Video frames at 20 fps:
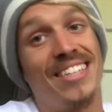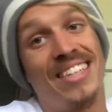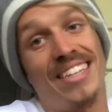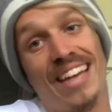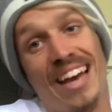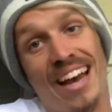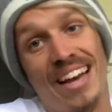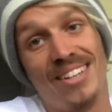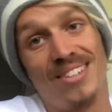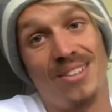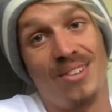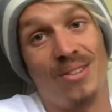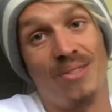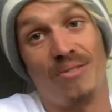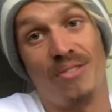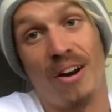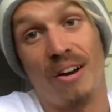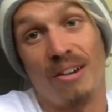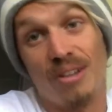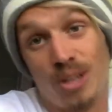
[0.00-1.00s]
k's to the
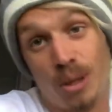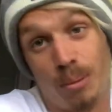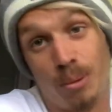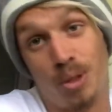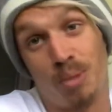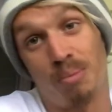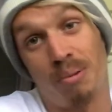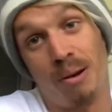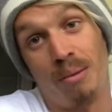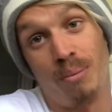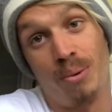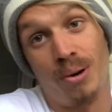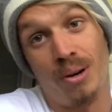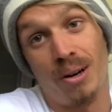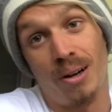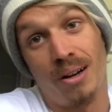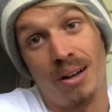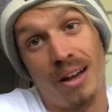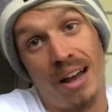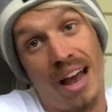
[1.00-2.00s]
very top of Springbrook
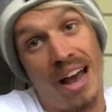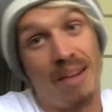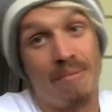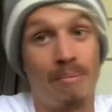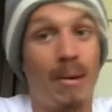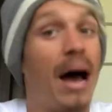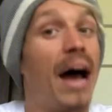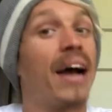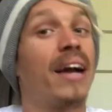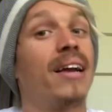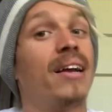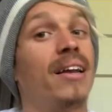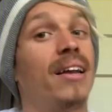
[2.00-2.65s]
and back.